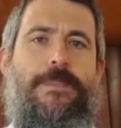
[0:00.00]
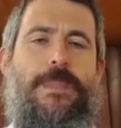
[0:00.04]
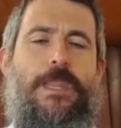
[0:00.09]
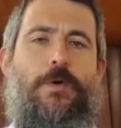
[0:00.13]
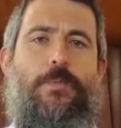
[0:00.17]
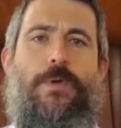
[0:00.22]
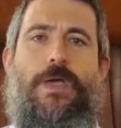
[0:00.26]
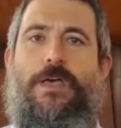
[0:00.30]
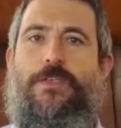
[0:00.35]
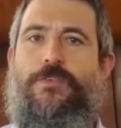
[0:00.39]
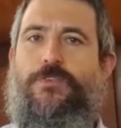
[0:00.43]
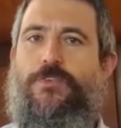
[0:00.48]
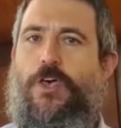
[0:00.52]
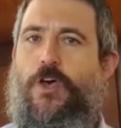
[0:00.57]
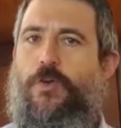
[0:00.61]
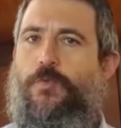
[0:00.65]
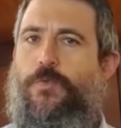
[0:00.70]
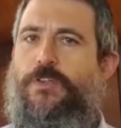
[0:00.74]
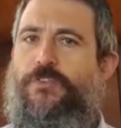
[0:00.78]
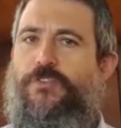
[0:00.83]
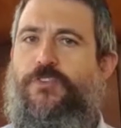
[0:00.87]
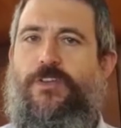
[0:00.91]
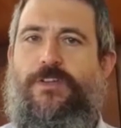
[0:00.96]
We are so
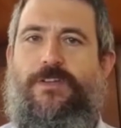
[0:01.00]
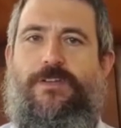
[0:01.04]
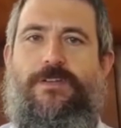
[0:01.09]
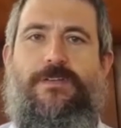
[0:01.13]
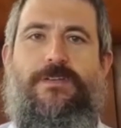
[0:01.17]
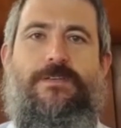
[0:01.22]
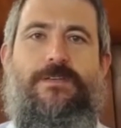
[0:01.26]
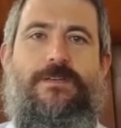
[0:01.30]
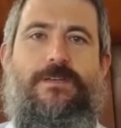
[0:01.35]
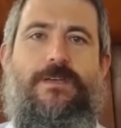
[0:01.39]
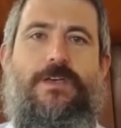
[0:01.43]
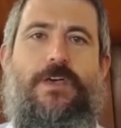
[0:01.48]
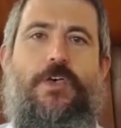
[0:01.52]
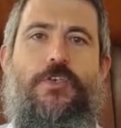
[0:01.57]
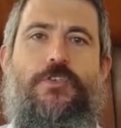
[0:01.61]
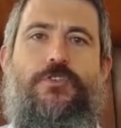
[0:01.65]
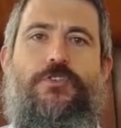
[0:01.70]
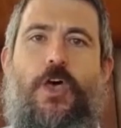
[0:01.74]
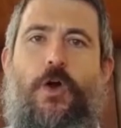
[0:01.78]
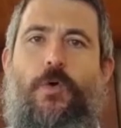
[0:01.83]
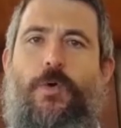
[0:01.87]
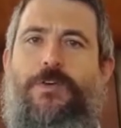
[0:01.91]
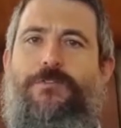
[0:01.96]
rigid,
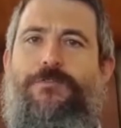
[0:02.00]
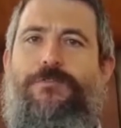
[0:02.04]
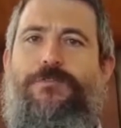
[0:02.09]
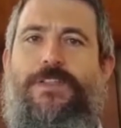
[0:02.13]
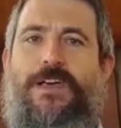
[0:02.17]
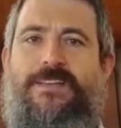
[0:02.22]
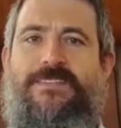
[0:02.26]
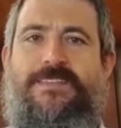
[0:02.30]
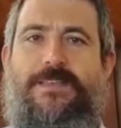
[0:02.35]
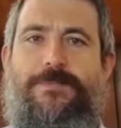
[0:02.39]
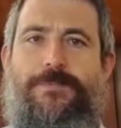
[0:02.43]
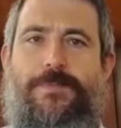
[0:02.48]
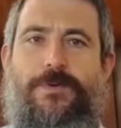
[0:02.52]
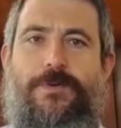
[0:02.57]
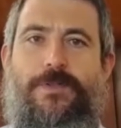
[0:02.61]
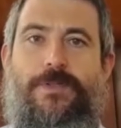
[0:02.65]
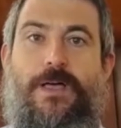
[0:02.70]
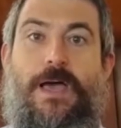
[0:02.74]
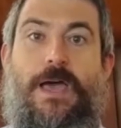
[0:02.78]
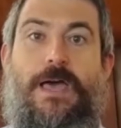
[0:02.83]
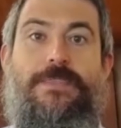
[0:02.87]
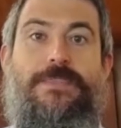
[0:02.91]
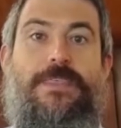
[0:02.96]
so inflexible,
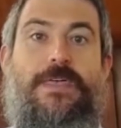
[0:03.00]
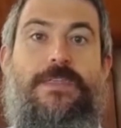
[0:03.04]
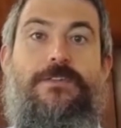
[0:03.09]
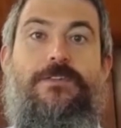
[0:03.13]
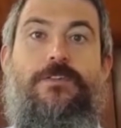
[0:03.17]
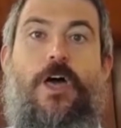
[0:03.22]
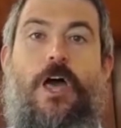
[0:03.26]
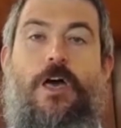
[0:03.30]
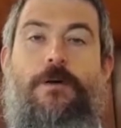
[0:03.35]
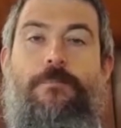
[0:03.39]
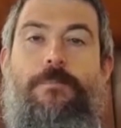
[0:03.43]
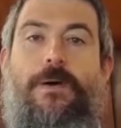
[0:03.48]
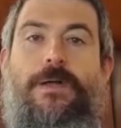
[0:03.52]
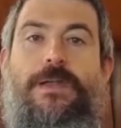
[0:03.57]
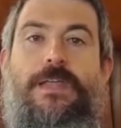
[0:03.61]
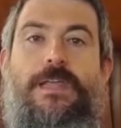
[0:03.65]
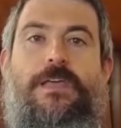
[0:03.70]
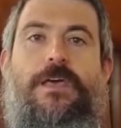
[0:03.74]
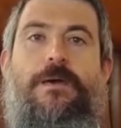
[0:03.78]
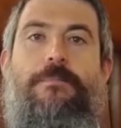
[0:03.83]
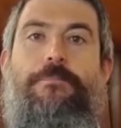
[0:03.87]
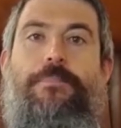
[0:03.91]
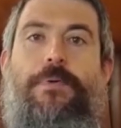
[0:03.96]
that nobody
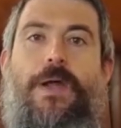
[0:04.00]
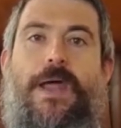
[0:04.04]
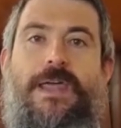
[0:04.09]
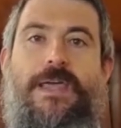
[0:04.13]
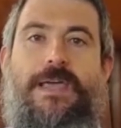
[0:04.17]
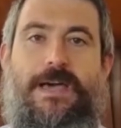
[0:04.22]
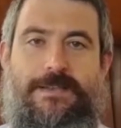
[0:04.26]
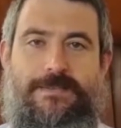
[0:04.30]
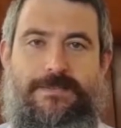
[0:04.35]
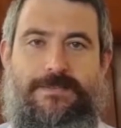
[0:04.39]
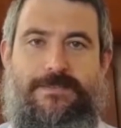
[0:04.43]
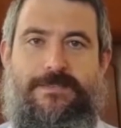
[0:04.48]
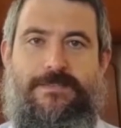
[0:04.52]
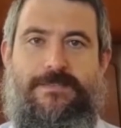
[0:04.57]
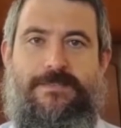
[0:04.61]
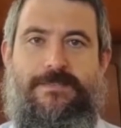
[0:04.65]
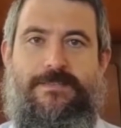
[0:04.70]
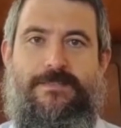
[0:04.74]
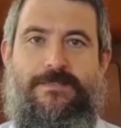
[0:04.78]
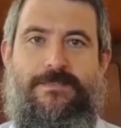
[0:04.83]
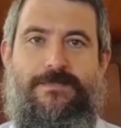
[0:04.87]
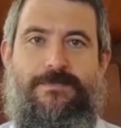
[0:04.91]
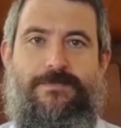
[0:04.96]
can break us.
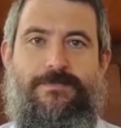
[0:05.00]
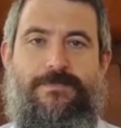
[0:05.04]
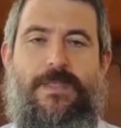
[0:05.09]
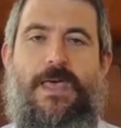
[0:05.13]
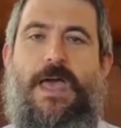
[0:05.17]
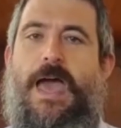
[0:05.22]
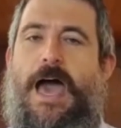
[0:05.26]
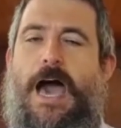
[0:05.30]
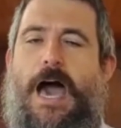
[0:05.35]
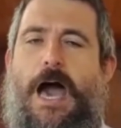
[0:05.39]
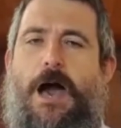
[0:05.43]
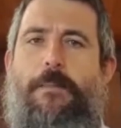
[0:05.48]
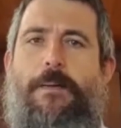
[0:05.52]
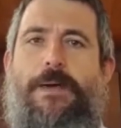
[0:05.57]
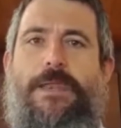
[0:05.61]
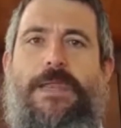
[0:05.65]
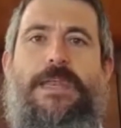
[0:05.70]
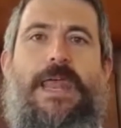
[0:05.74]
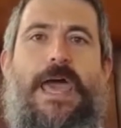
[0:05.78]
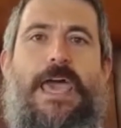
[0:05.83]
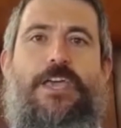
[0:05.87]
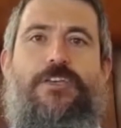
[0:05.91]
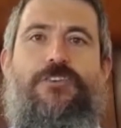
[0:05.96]
How
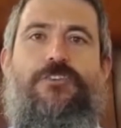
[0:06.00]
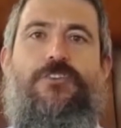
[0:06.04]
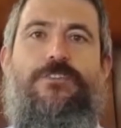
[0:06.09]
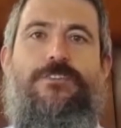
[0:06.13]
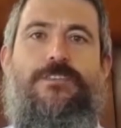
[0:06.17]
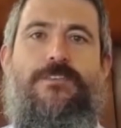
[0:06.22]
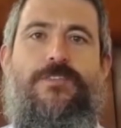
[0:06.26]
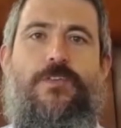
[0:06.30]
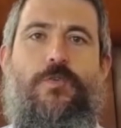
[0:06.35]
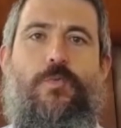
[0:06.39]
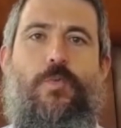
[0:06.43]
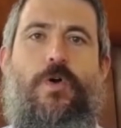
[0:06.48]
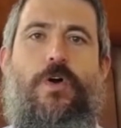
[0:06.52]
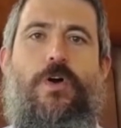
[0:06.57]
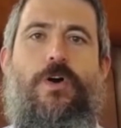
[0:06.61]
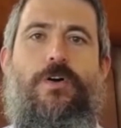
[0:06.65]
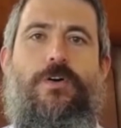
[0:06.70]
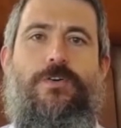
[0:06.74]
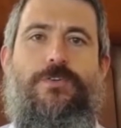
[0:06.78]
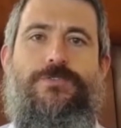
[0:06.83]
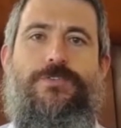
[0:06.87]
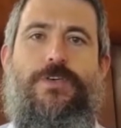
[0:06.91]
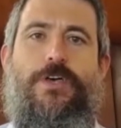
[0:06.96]
many nations of the
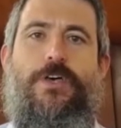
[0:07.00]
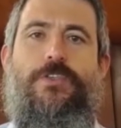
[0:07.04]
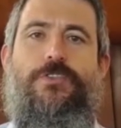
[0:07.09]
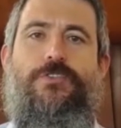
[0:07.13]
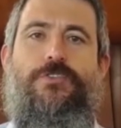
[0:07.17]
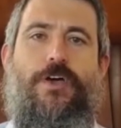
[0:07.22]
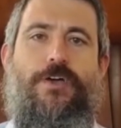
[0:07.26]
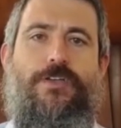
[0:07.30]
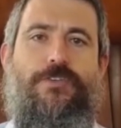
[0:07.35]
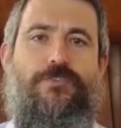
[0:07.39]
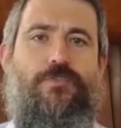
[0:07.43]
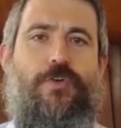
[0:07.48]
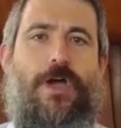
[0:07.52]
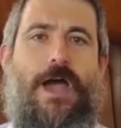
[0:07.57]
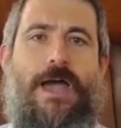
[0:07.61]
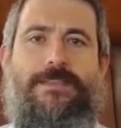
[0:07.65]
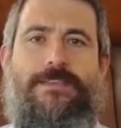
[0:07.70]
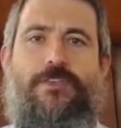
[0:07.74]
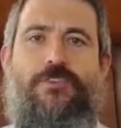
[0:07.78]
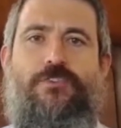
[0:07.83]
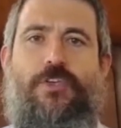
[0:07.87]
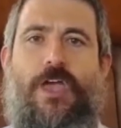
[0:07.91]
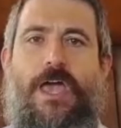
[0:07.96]
world tried
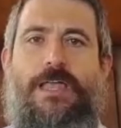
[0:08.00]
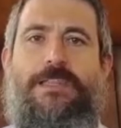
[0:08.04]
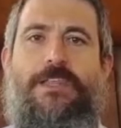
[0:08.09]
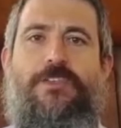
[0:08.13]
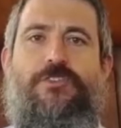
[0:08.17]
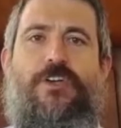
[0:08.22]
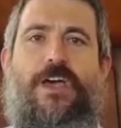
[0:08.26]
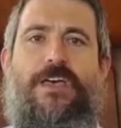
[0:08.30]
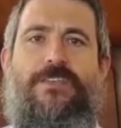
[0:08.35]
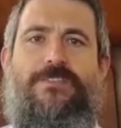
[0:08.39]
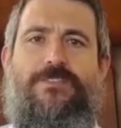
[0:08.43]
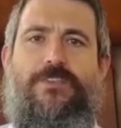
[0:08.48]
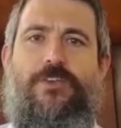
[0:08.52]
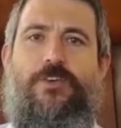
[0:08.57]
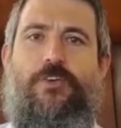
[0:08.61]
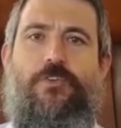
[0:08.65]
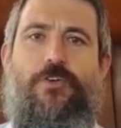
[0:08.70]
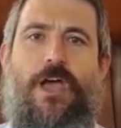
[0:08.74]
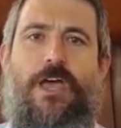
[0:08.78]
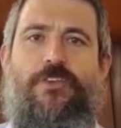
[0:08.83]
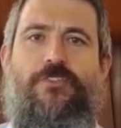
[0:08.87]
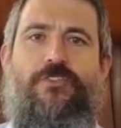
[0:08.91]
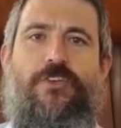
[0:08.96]
to challenge us, to
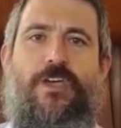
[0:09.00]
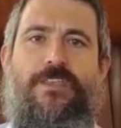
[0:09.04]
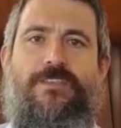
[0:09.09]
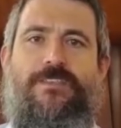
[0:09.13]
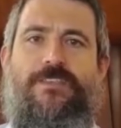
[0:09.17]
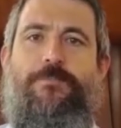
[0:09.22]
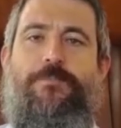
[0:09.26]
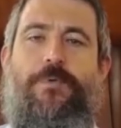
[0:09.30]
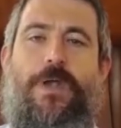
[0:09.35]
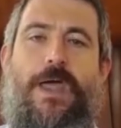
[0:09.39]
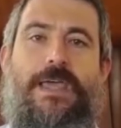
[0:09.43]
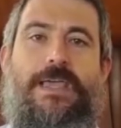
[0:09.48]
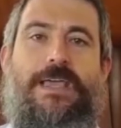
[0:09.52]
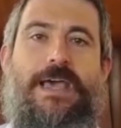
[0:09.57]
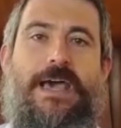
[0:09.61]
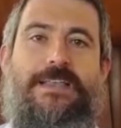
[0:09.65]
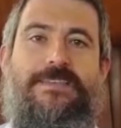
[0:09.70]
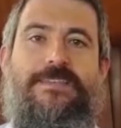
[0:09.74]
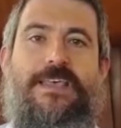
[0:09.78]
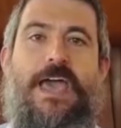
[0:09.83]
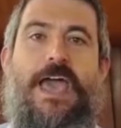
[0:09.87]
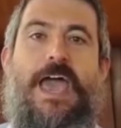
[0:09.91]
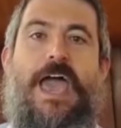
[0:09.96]
crush us, to break
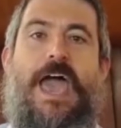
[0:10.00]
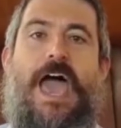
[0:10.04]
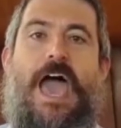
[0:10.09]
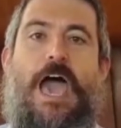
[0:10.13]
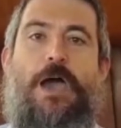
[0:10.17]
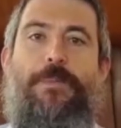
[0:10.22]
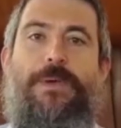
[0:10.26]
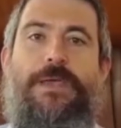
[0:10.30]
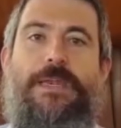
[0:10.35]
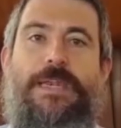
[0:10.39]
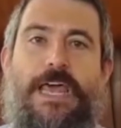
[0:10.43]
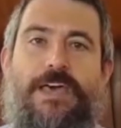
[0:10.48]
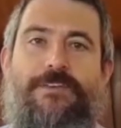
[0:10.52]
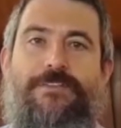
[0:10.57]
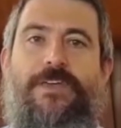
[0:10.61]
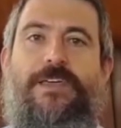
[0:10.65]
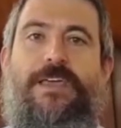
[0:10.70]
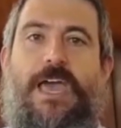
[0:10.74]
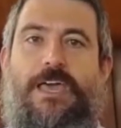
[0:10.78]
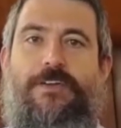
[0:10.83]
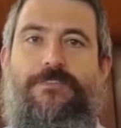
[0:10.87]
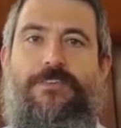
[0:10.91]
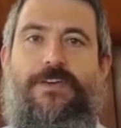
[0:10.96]
us, and we never
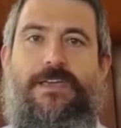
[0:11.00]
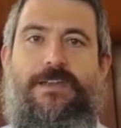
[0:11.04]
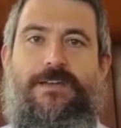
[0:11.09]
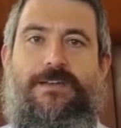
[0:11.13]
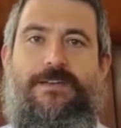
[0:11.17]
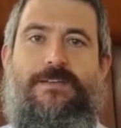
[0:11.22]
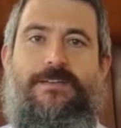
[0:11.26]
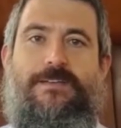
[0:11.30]
gave in.